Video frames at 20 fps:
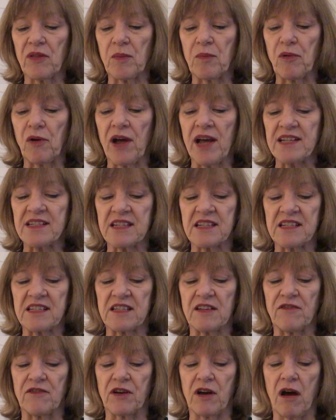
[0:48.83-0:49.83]
the presence
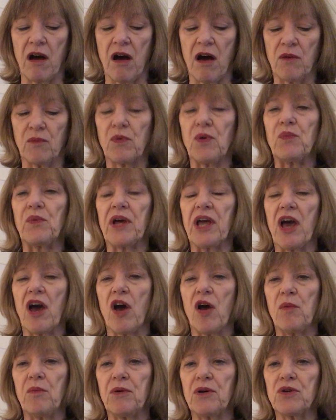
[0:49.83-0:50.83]
of God when we
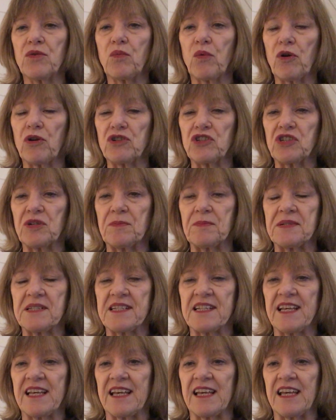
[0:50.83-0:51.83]
opened worship
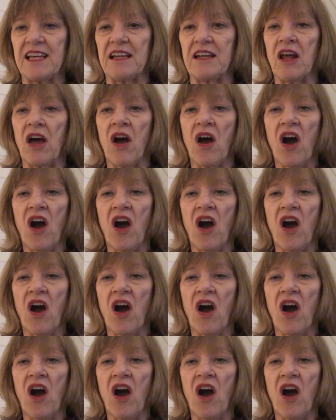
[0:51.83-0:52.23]
singing,